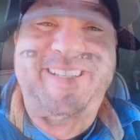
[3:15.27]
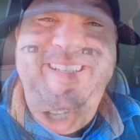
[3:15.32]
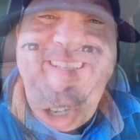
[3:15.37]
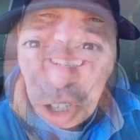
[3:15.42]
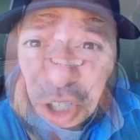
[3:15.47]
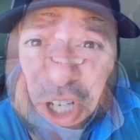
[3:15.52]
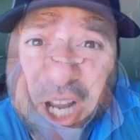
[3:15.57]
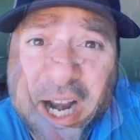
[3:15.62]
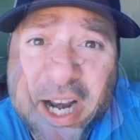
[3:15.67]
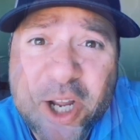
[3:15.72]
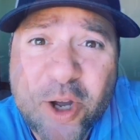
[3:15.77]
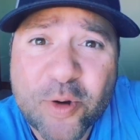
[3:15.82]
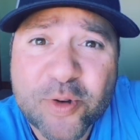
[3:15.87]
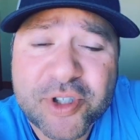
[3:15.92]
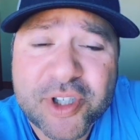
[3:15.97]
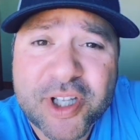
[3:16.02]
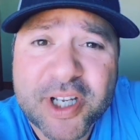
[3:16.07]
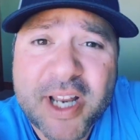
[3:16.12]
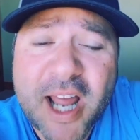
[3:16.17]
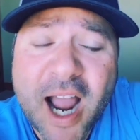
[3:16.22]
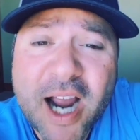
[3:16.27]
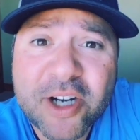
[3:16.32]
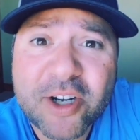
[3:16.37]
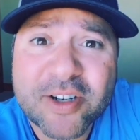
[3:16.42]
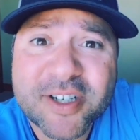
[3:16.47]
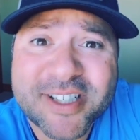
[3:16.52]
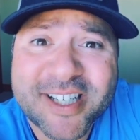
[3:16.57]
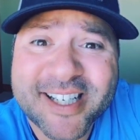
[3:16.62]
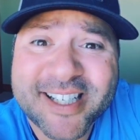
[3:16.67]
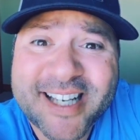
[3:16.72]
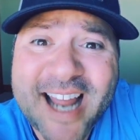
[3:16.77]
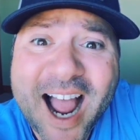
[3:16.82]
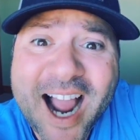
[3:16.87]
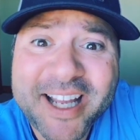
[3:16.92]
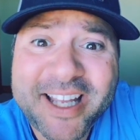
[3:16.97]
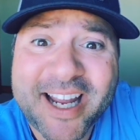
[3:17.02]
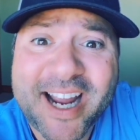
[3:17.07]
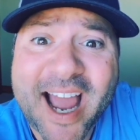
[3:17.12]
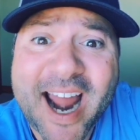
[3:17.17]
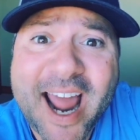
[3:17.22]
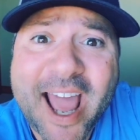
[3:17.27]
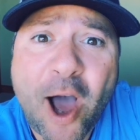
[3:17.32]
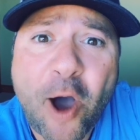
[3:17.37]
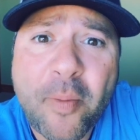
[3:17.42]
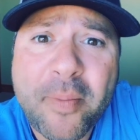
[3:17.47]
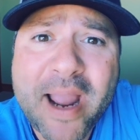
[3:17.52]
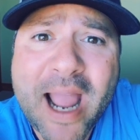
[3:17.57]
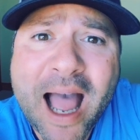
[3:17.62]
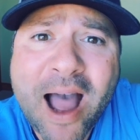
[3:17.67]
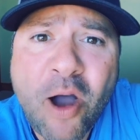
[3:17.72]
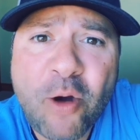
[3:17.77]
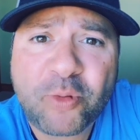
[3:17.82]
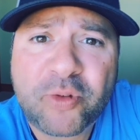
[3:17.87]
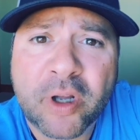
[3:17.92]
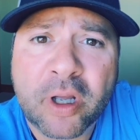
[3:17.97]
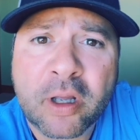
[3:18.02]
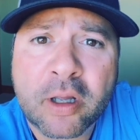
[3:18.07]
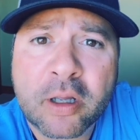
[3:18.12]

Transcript: Little Johnny goes to the doctor and says, Doc, you got to help me out.